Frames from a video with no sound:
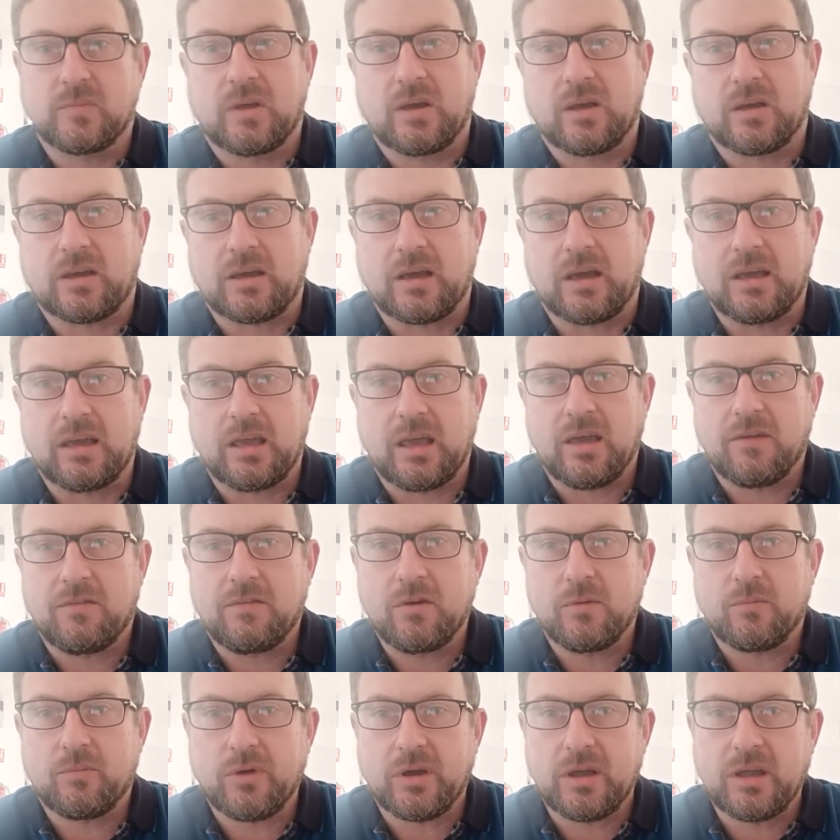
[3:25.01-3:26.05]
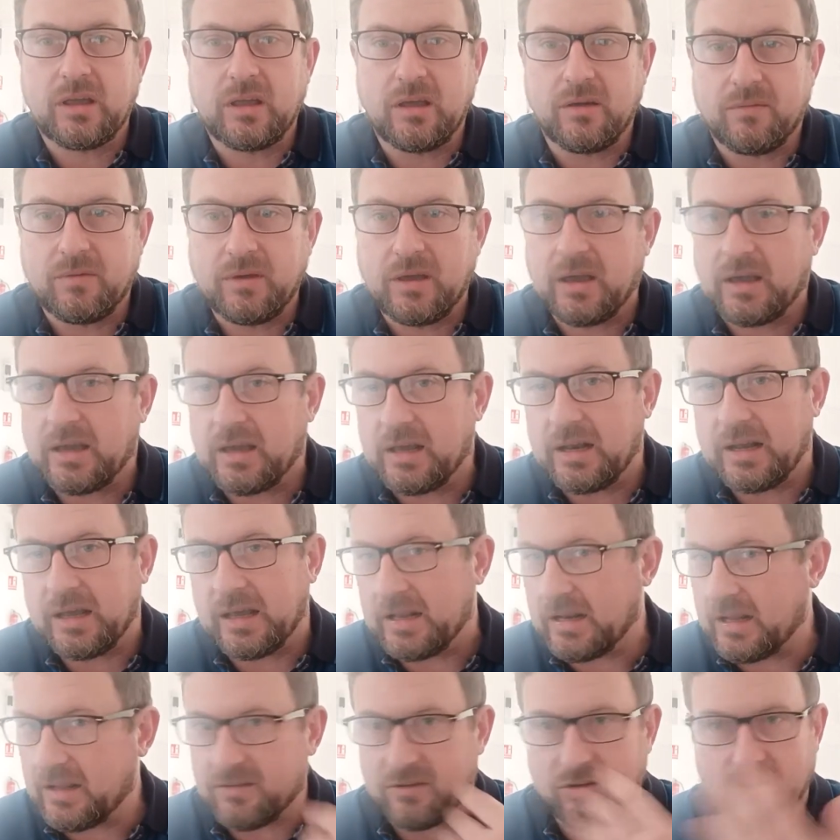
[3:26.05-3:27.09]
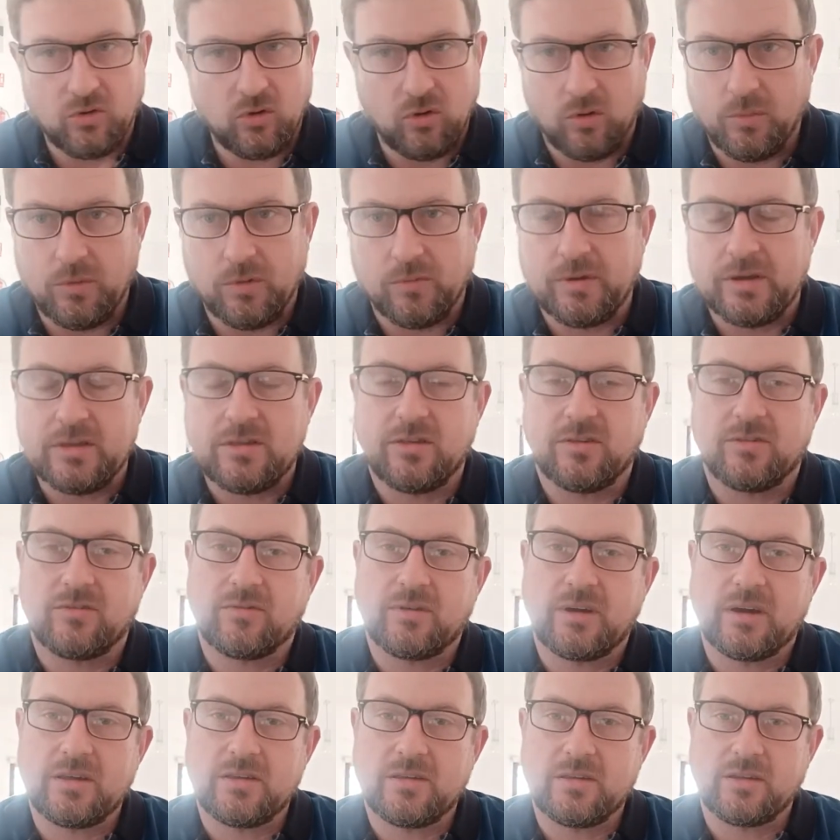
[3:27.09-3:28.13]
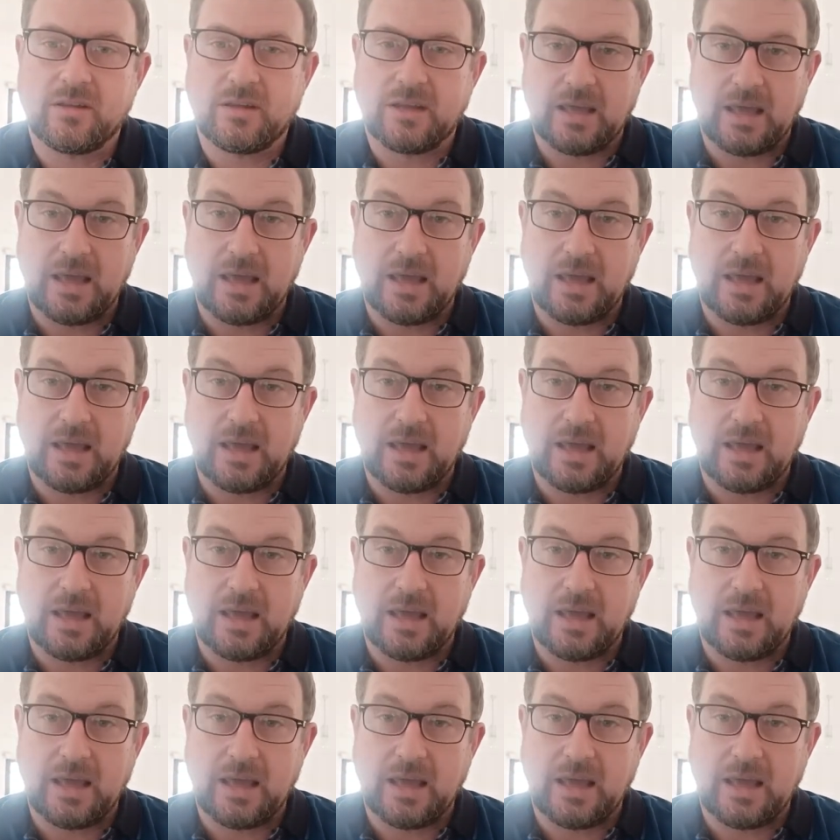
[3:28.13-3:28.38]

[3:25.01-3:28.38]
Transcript: okay, if you're bringing your vehicle in as a normal registration.